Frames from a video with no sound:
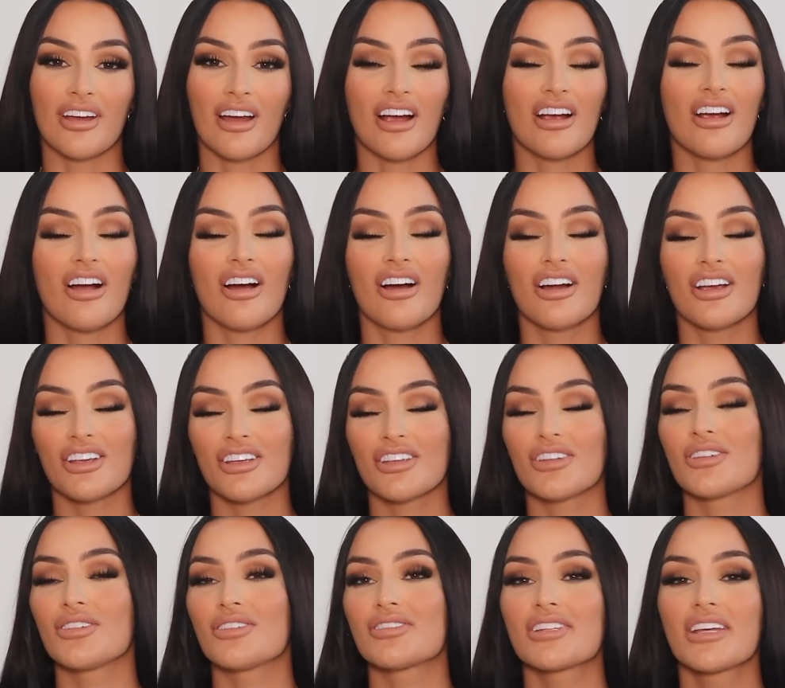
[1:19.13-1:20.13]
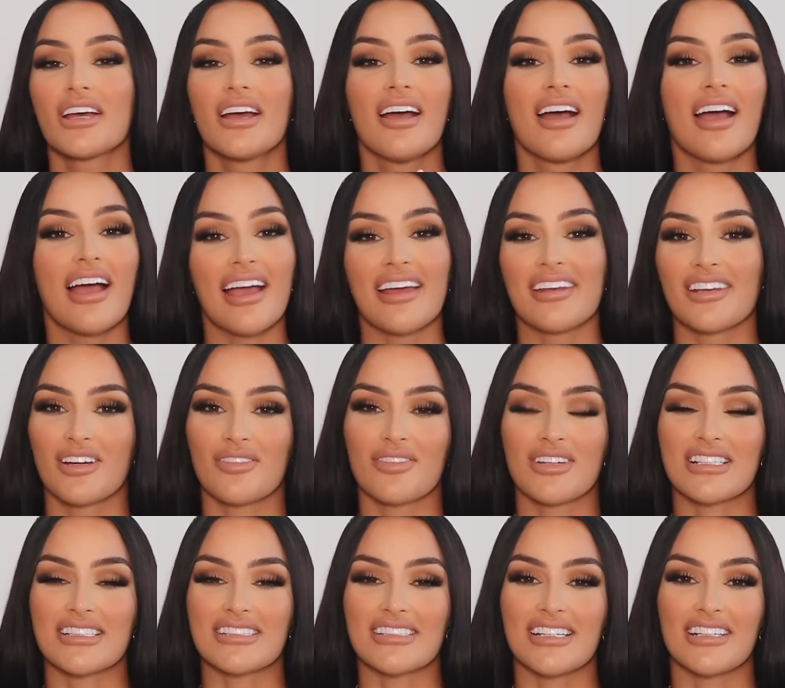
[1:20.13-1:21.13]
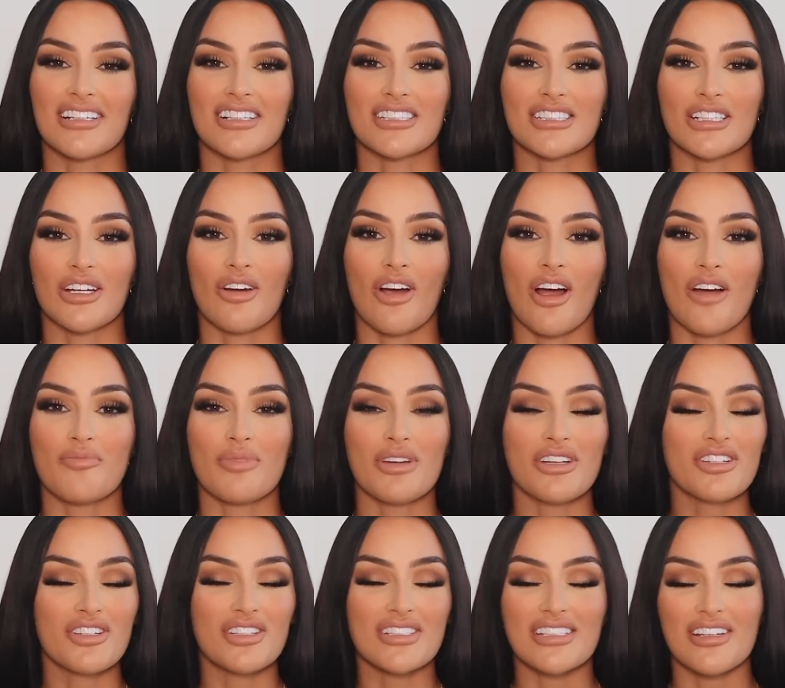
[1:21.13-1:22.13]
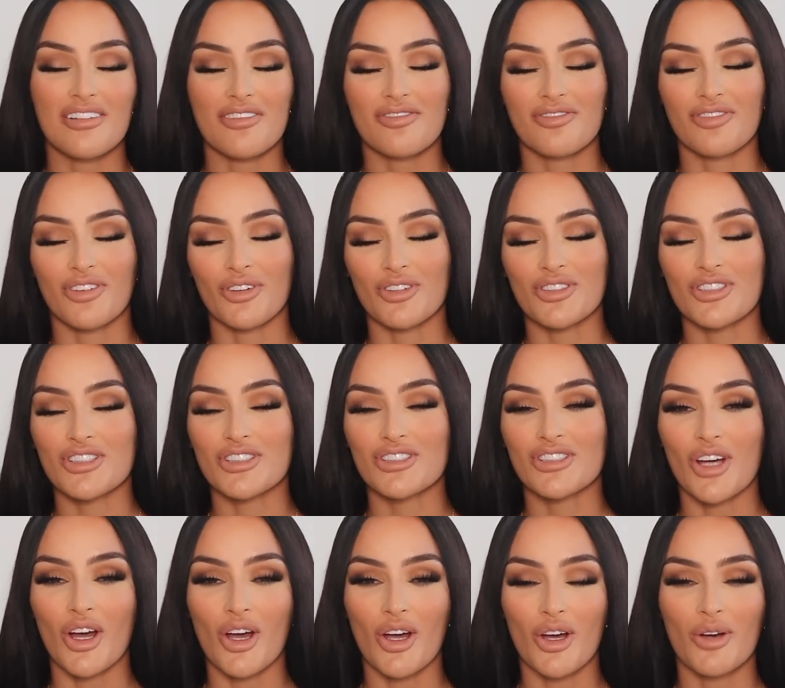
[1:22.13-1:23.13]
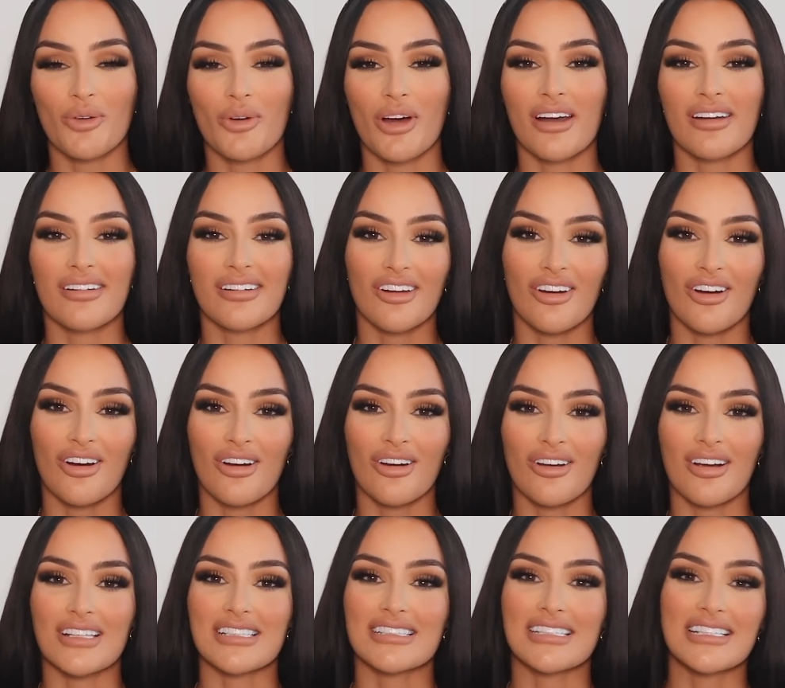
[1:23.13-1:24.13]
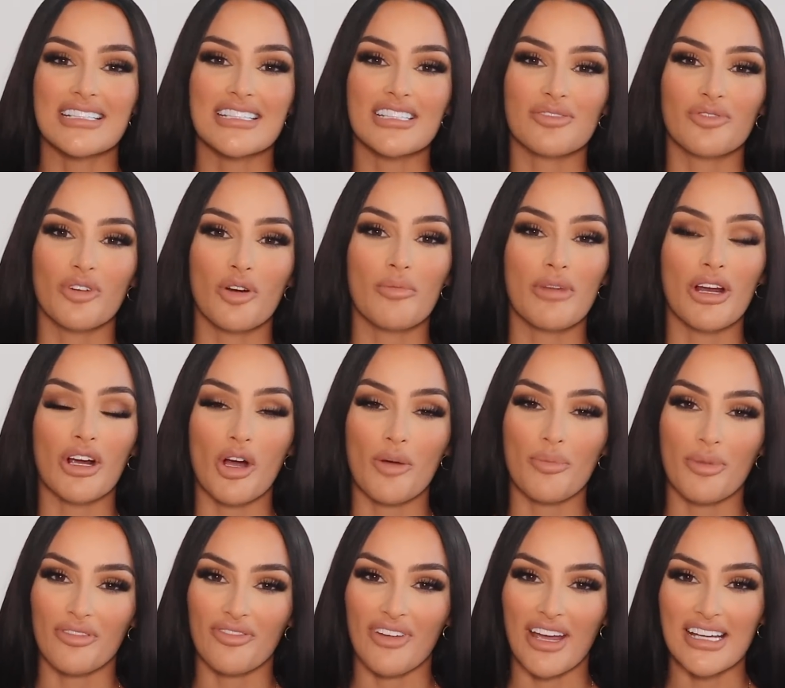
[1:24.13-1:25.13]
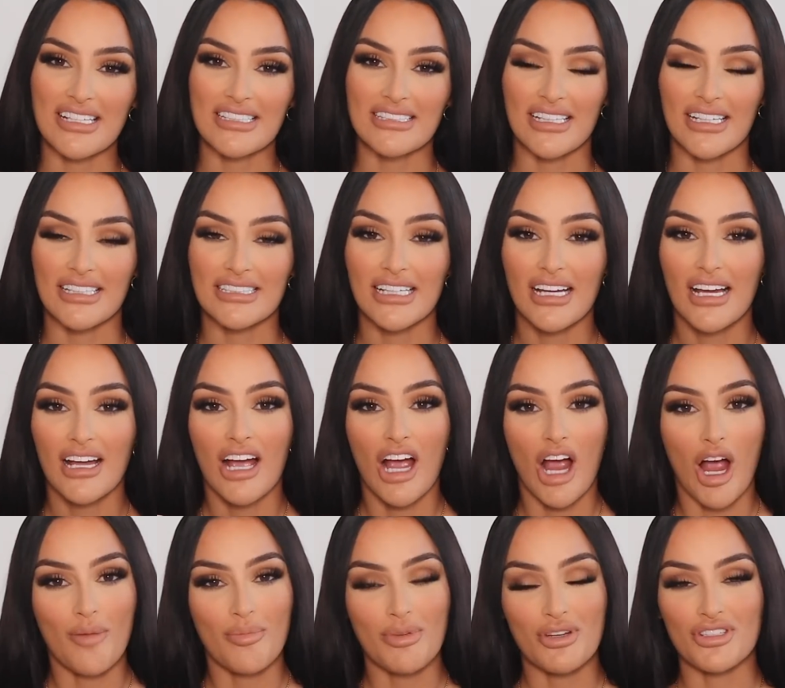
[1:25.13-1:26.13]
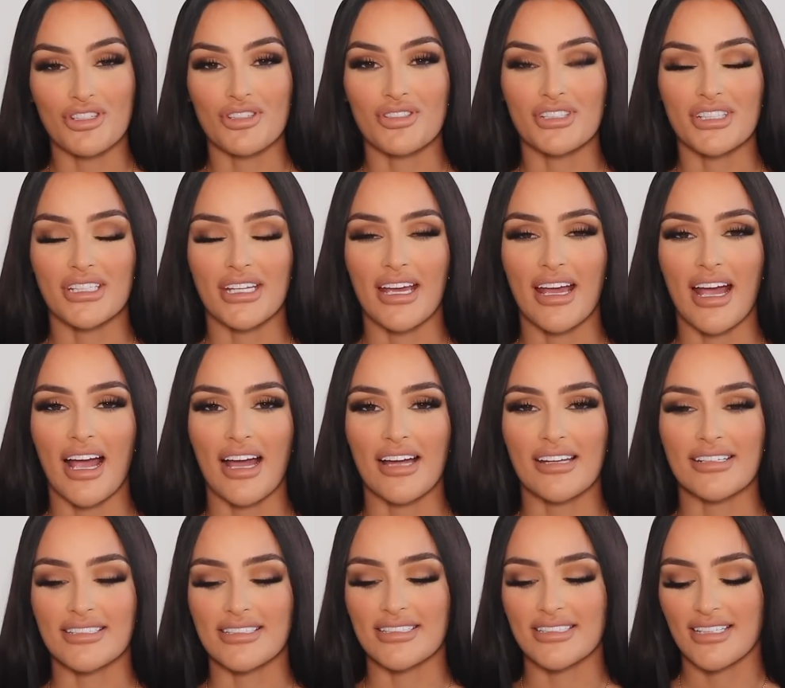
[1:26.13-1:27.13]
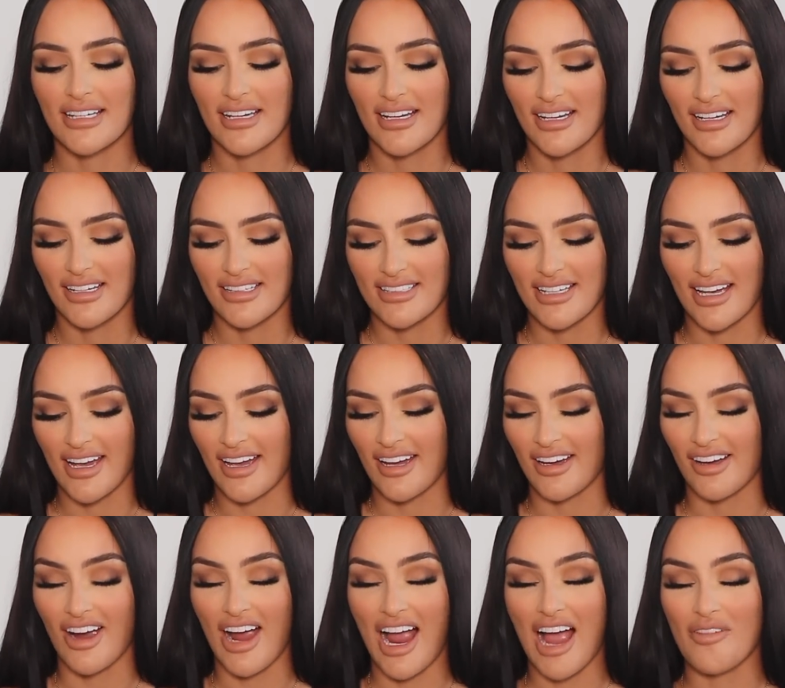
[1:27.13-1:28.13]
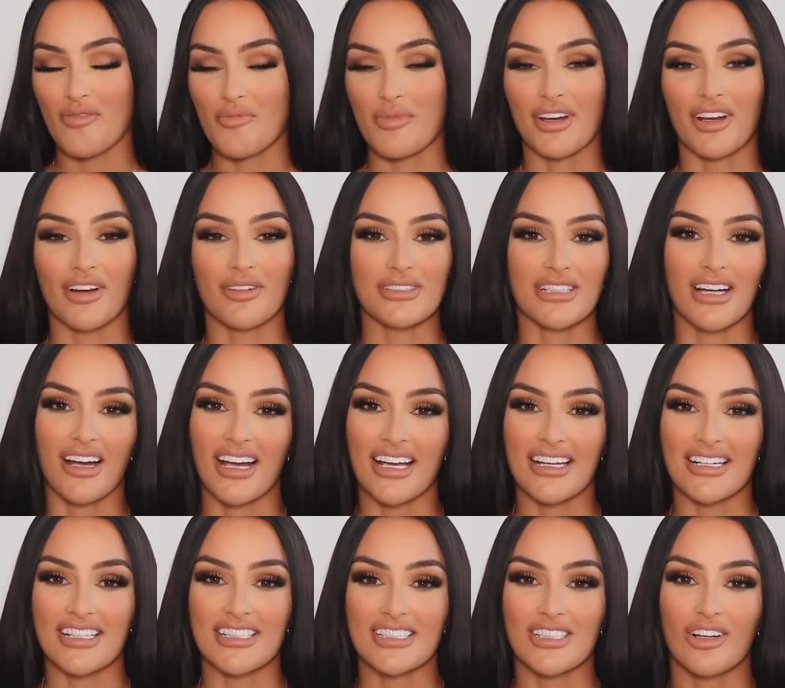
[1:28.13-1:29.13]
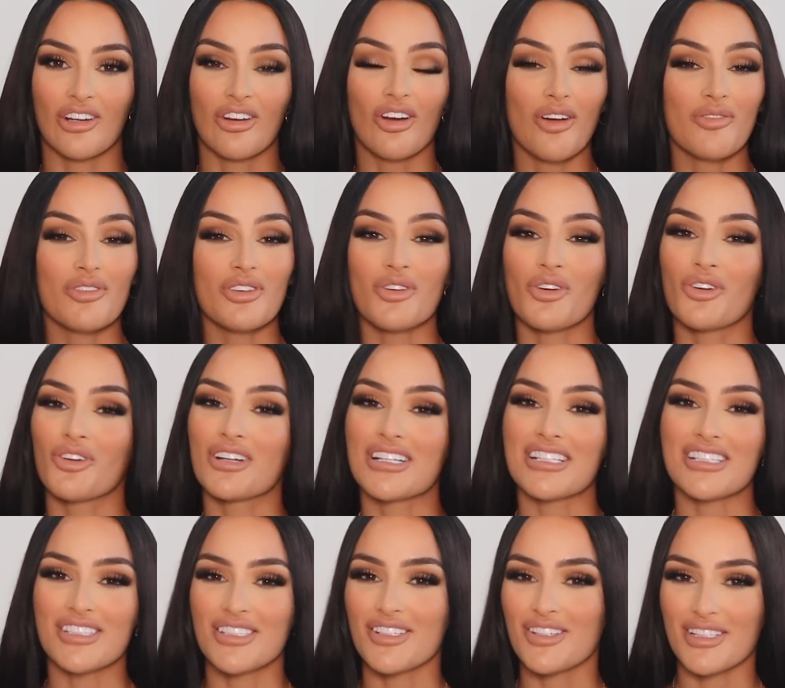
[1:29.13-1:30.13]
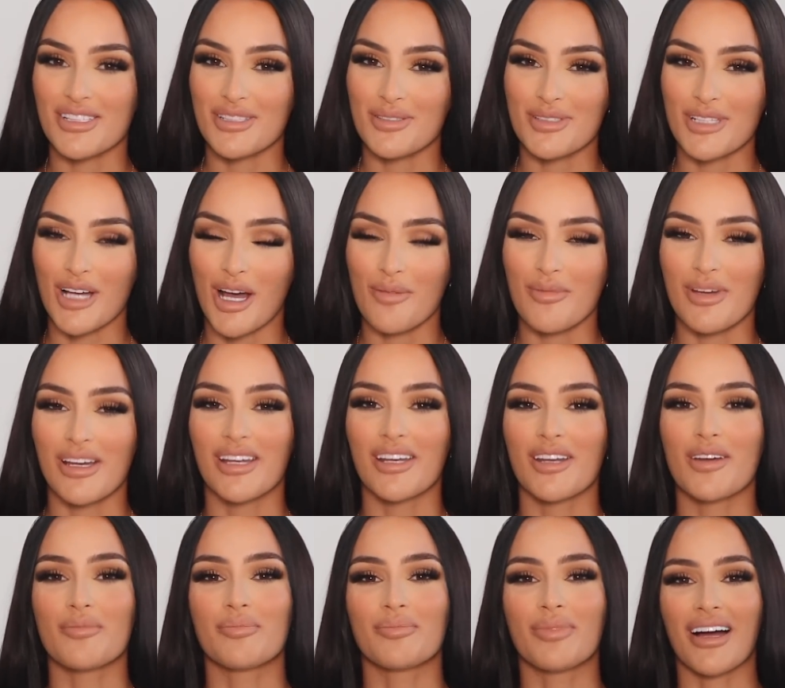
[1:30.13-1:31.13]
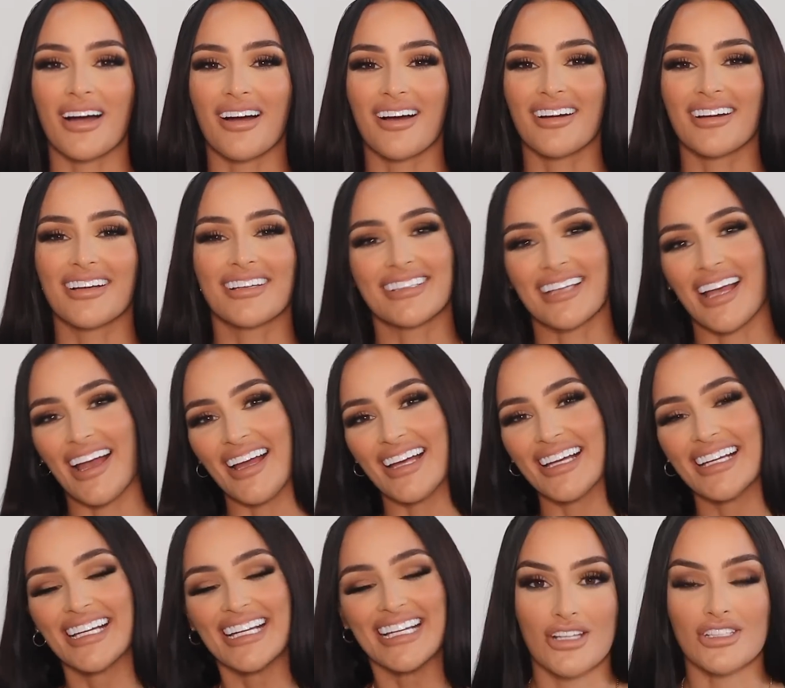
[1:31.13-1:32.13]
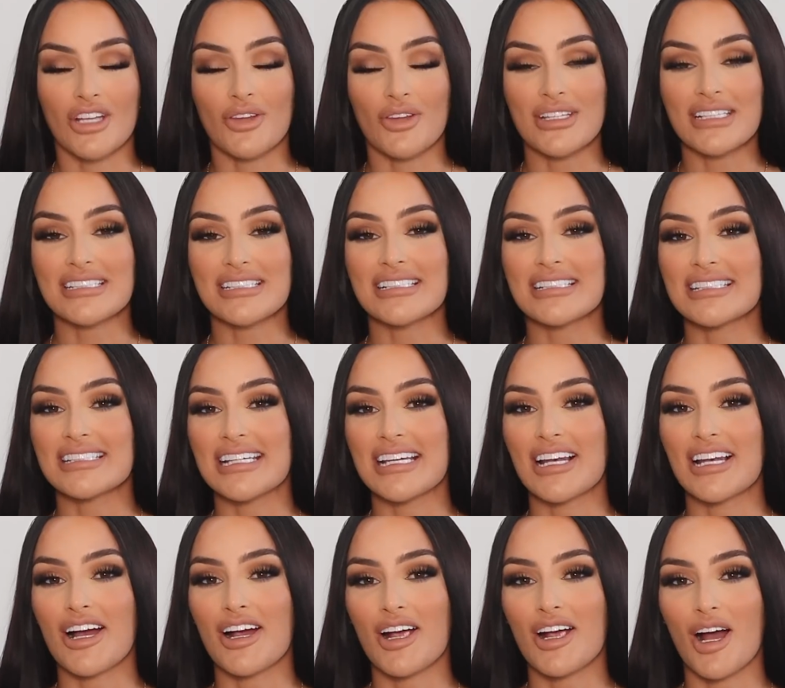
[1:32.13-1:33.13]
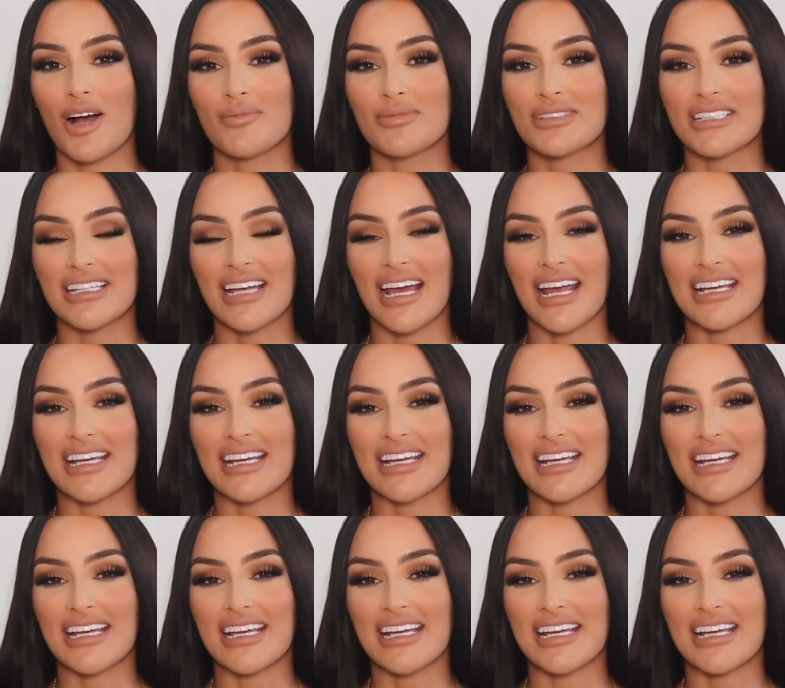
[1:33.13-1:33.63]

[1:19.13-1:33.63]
I can't use any other concealer, so I've been using it for so long. Since the formula got perfected, I've been using it, and yeah, I haven't been able to hide it. So a lot of you already knew this was coming, but yeah. So this concealer comes in